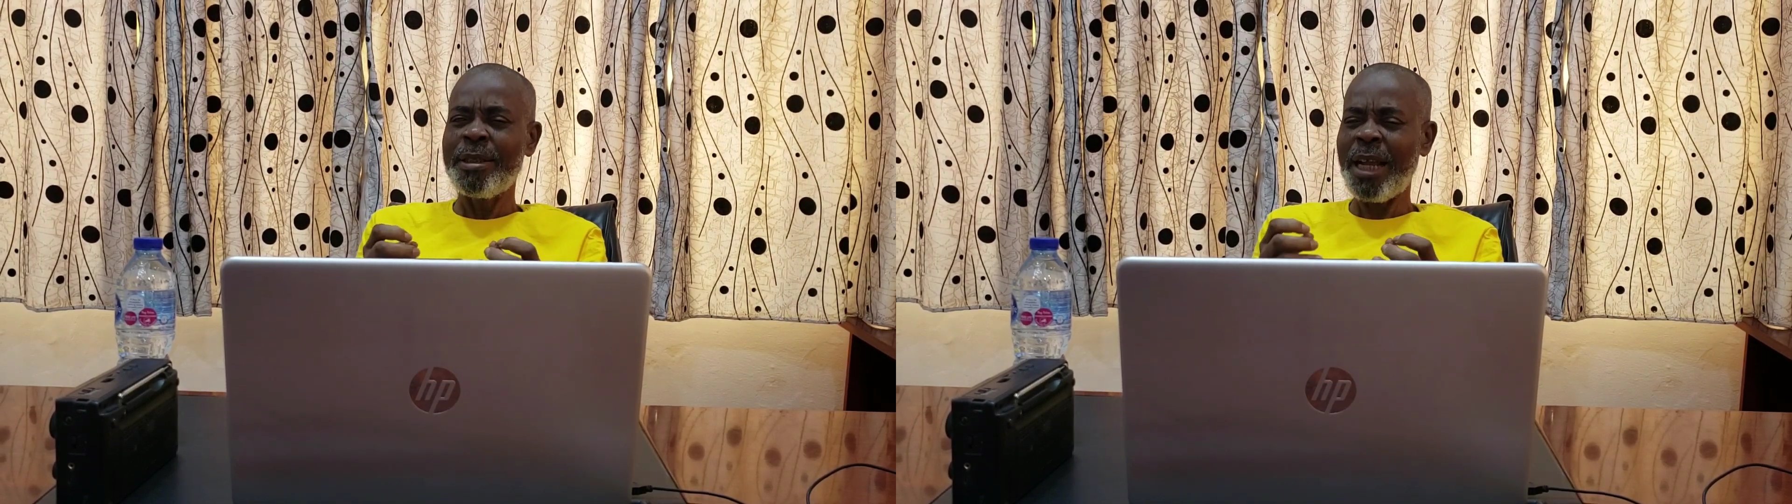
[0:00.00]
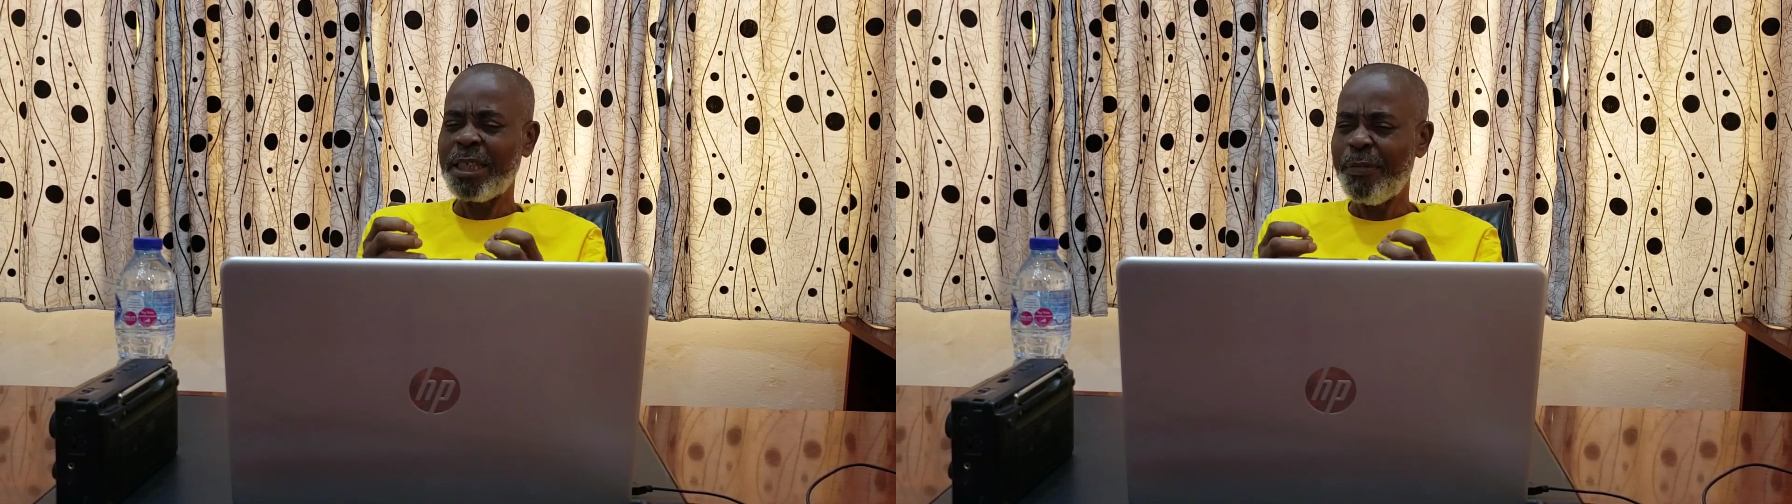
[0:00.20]

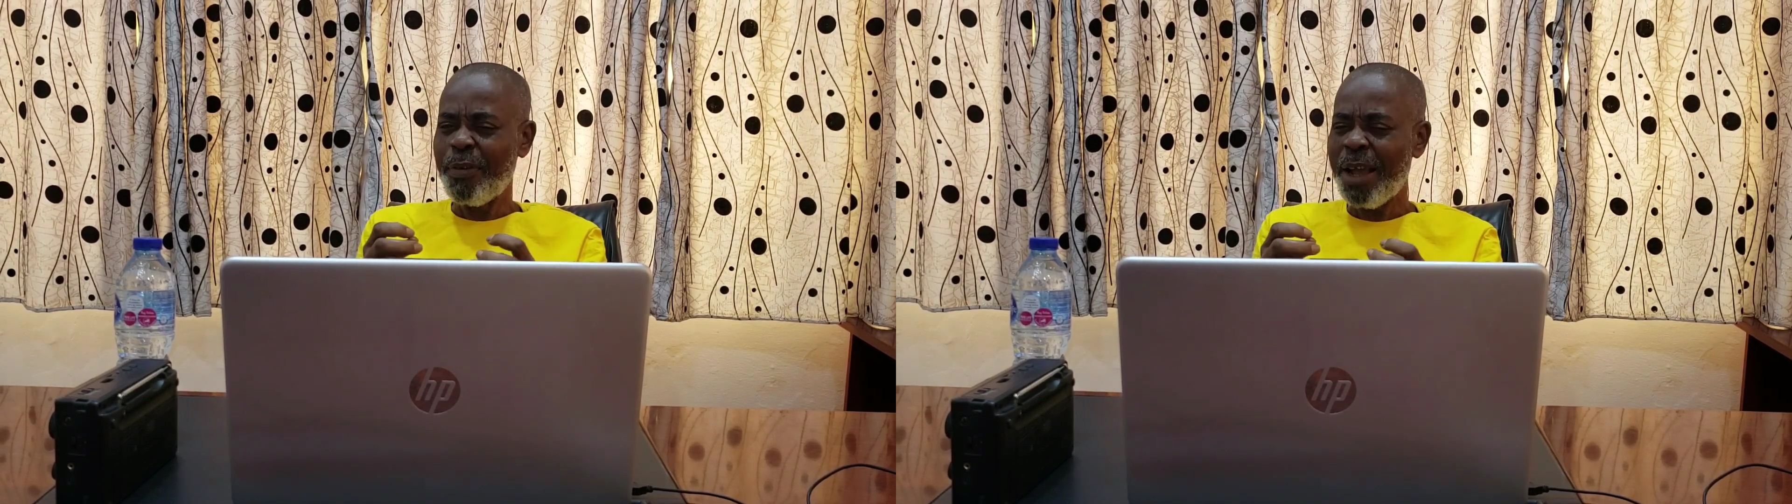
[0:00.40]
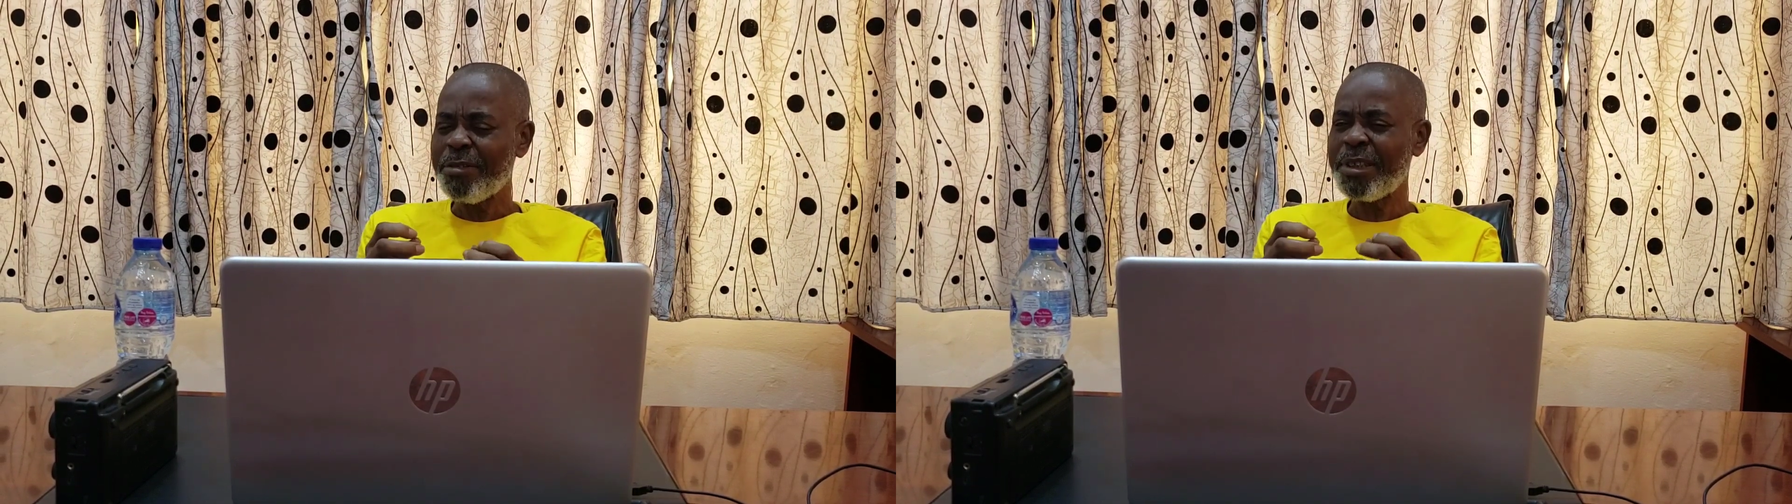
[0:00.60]
That if
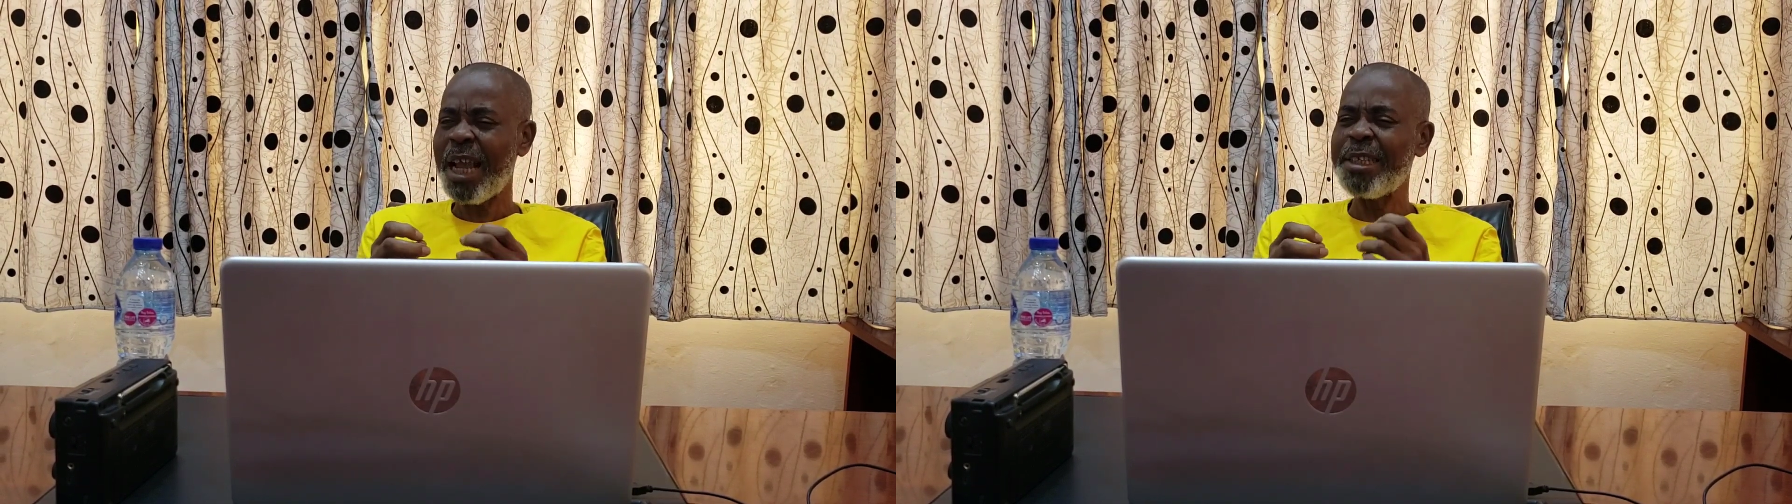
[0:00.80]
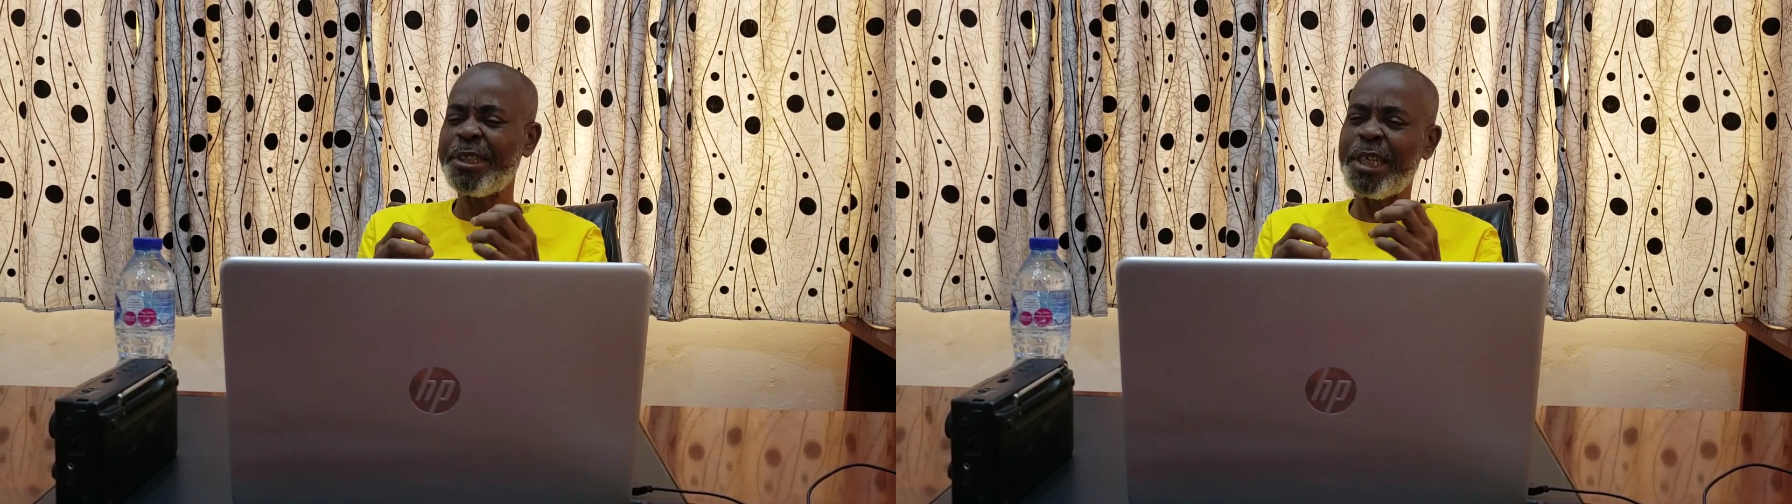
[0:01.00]
you have
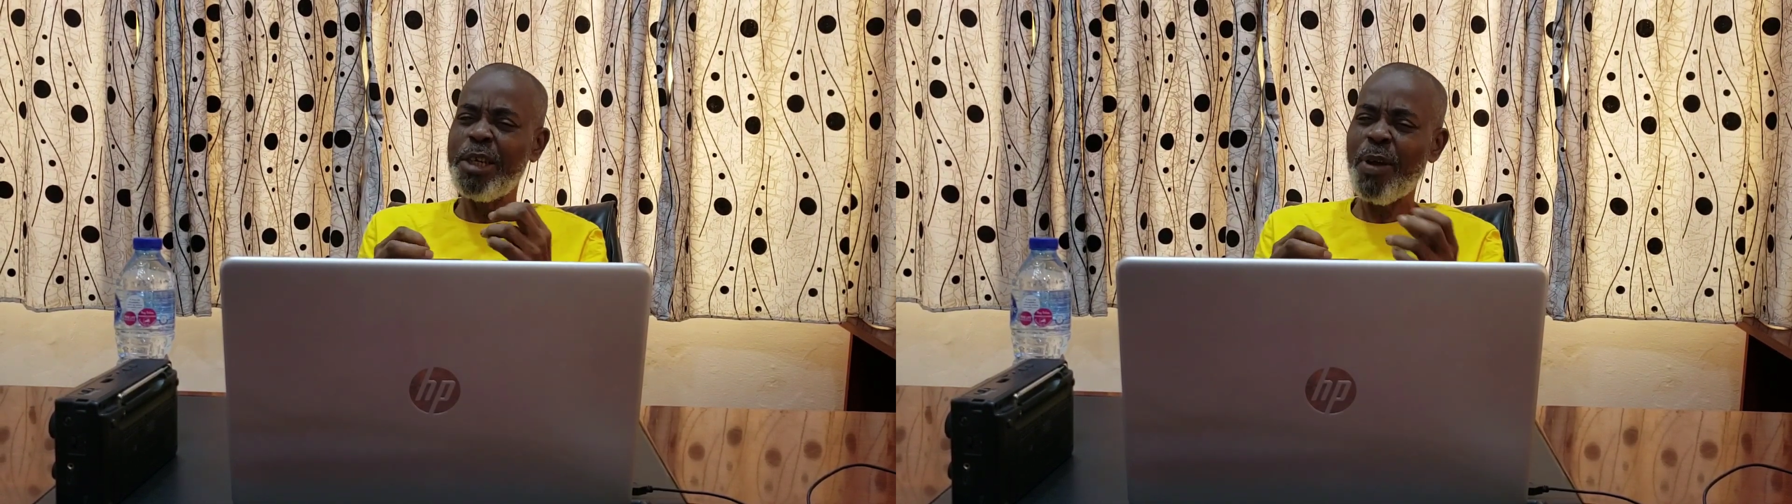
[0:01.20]
side skill